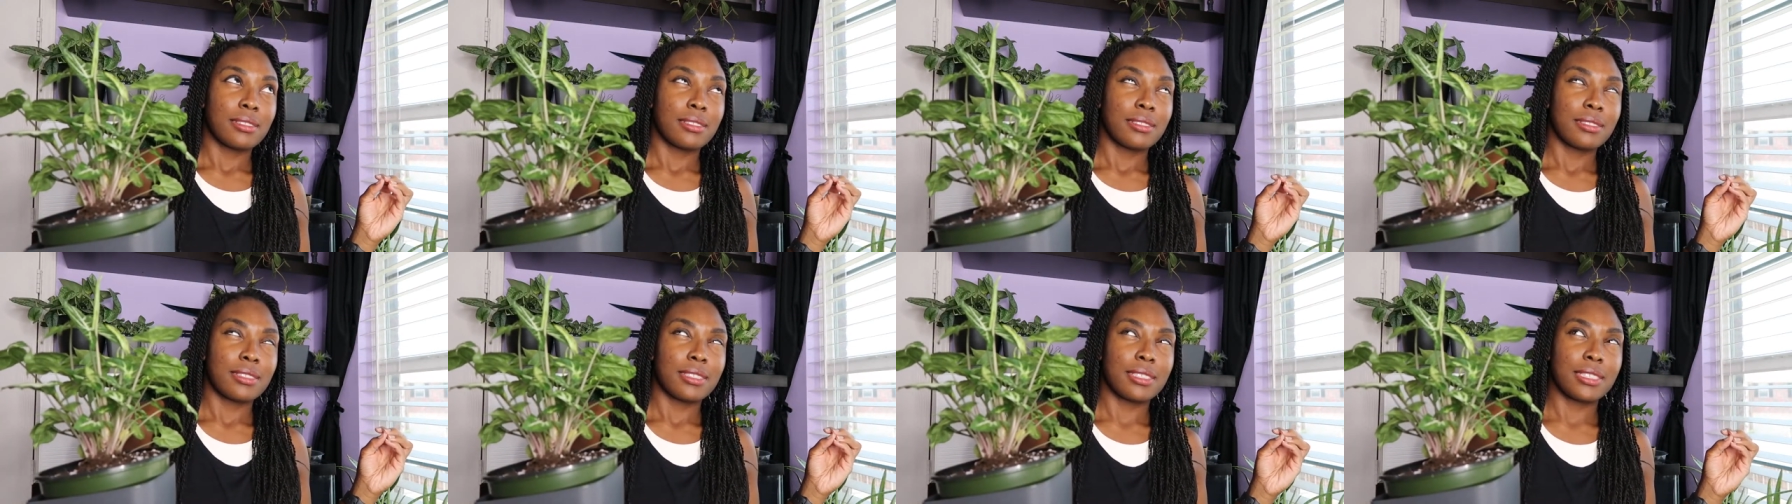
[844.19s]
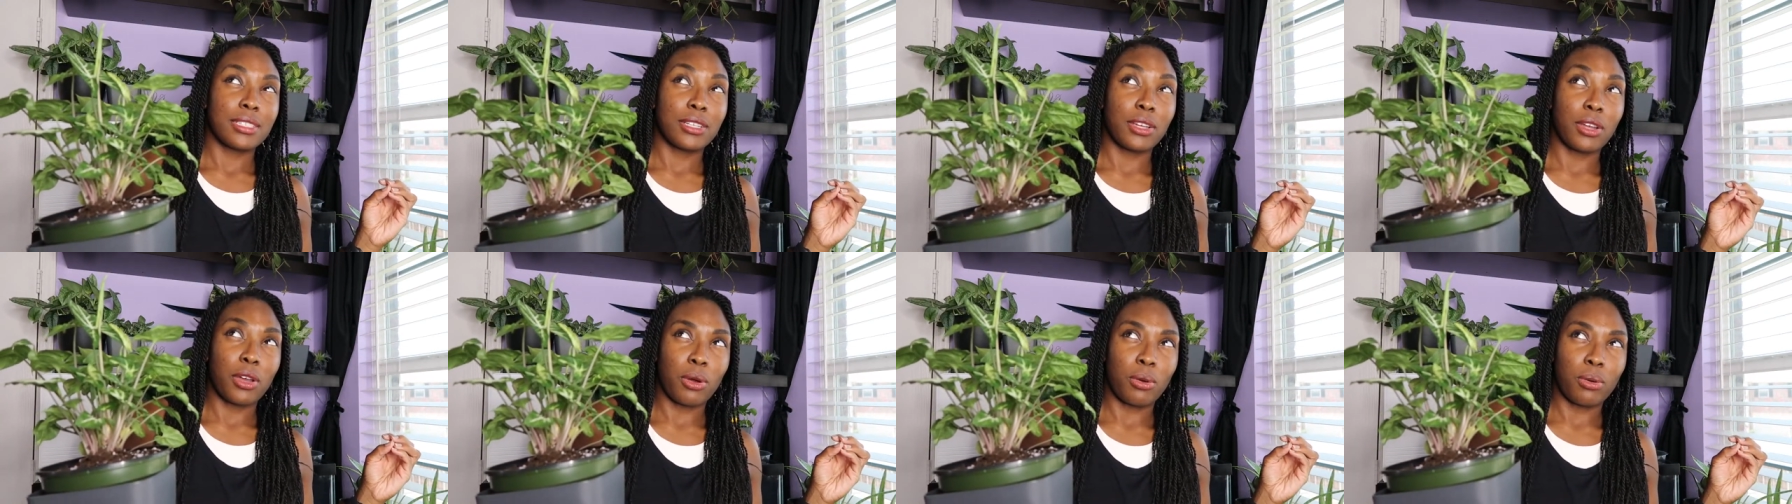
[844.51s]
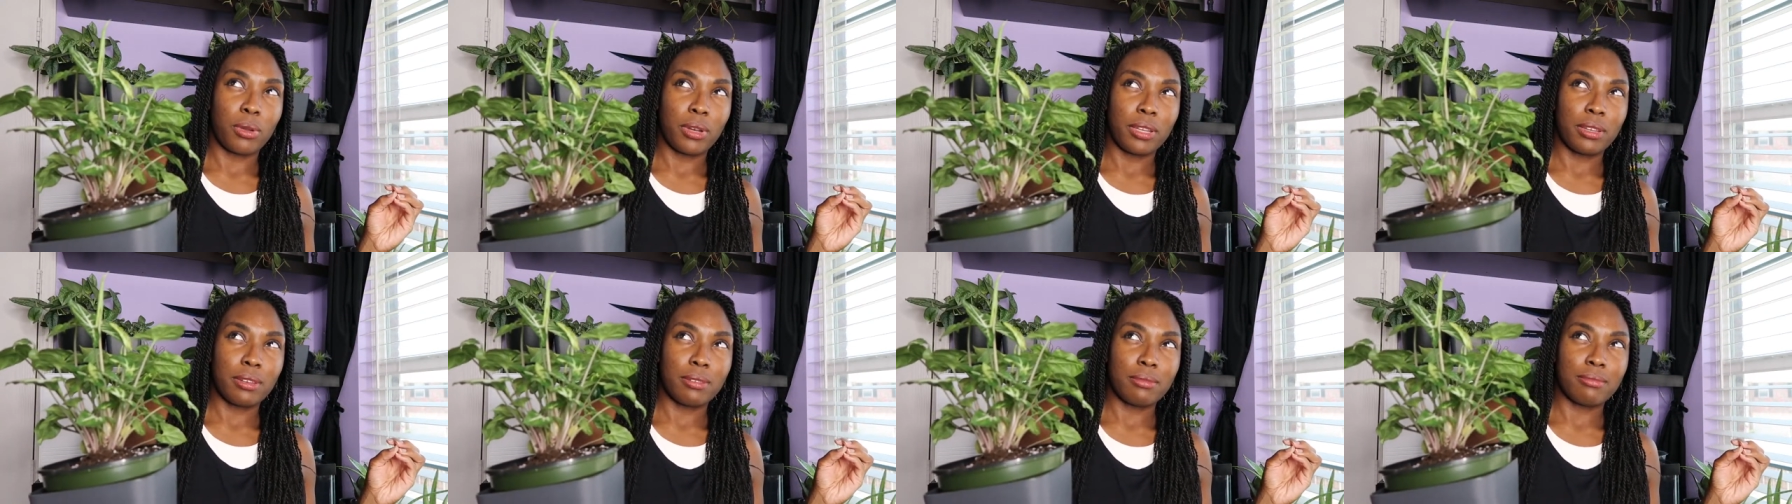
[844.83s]

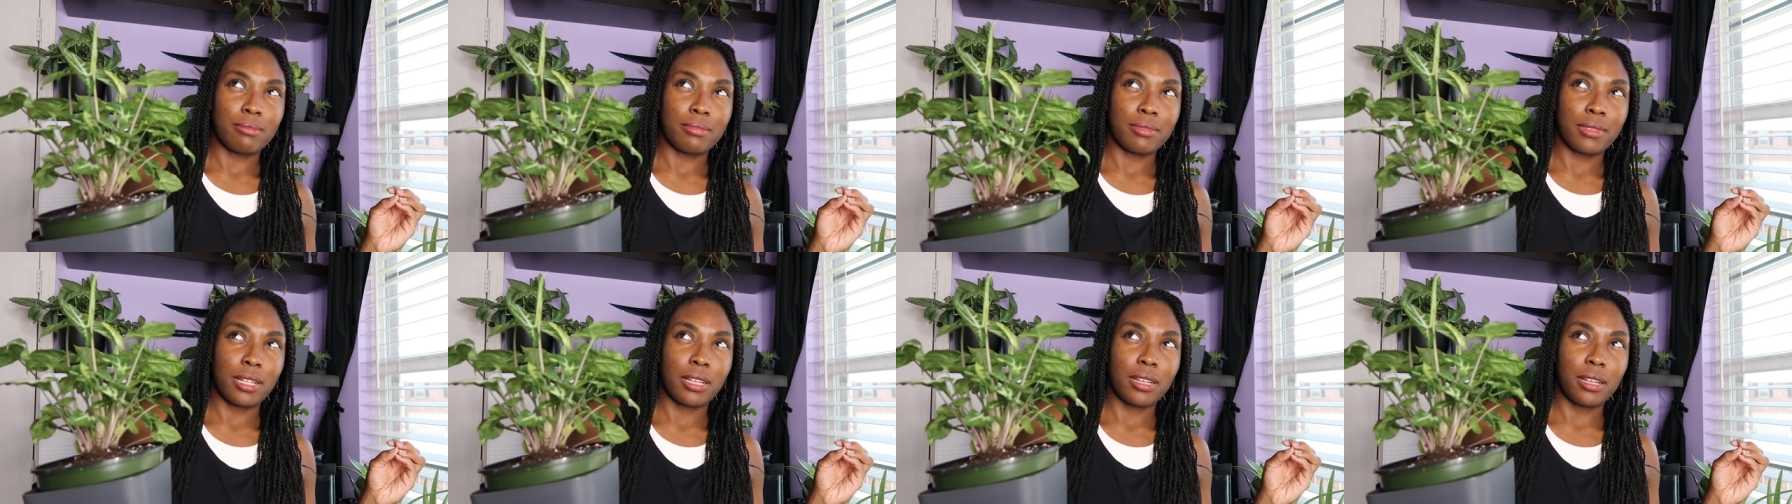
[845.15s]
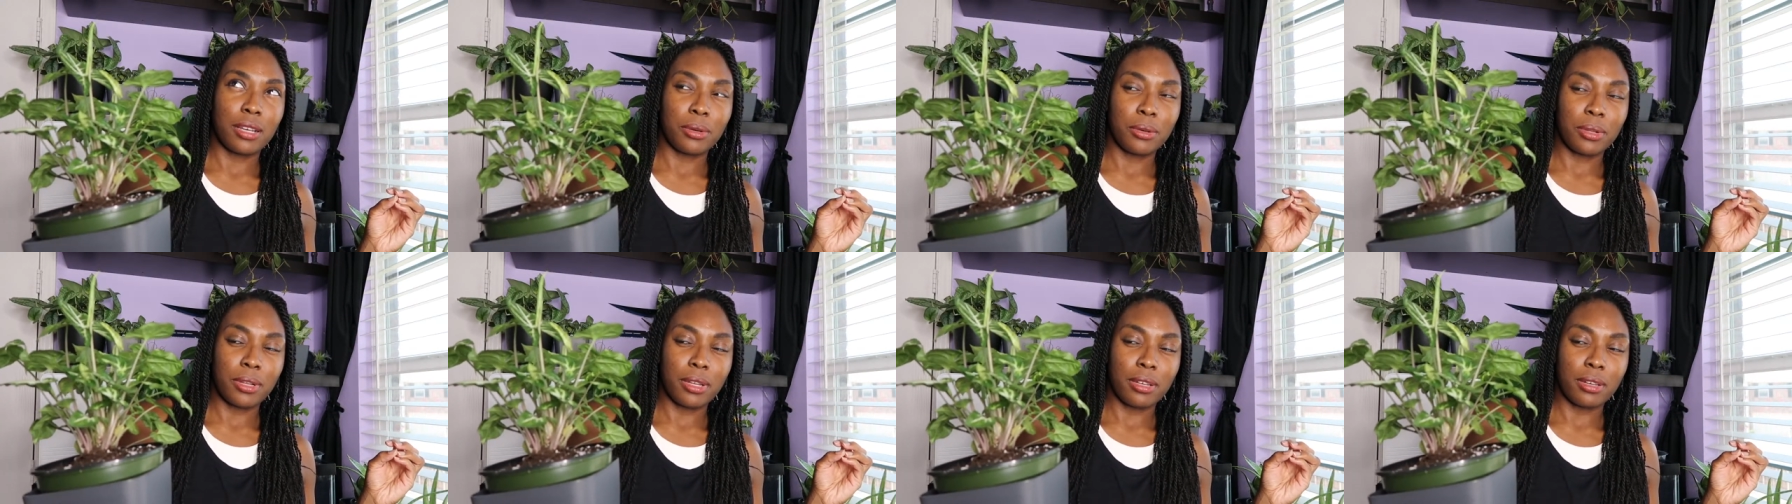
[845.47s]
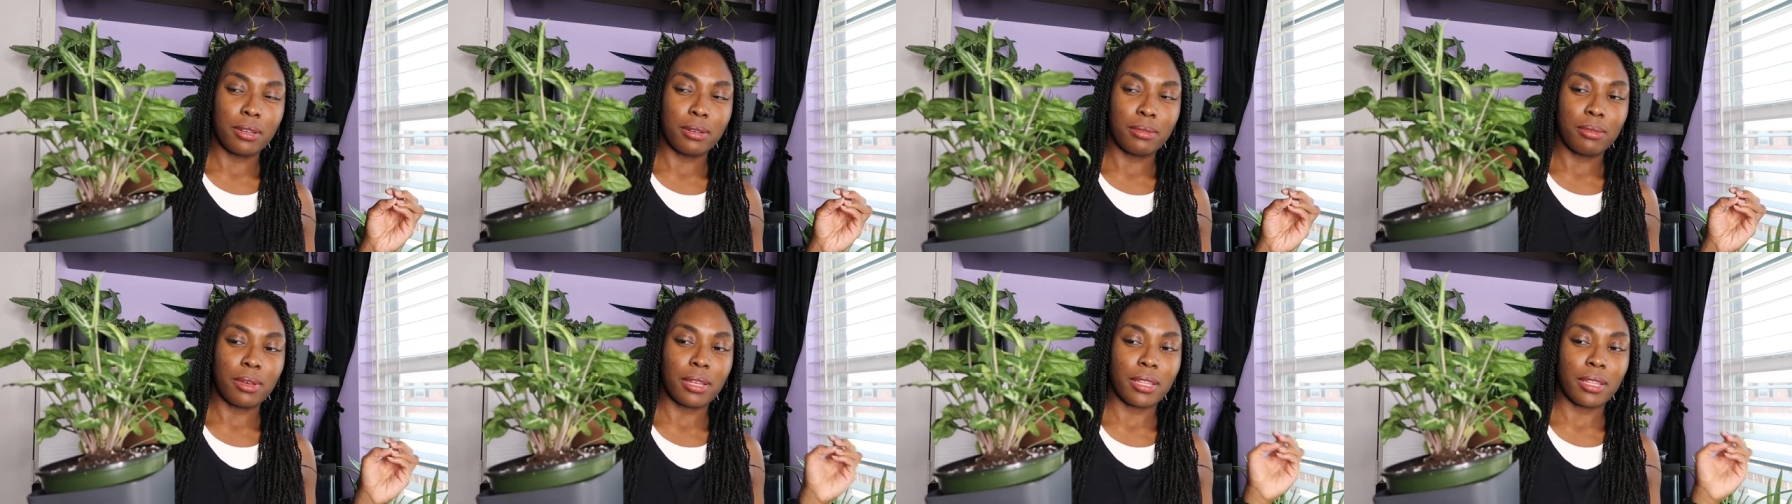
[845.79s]
Syngonium Glow Glow.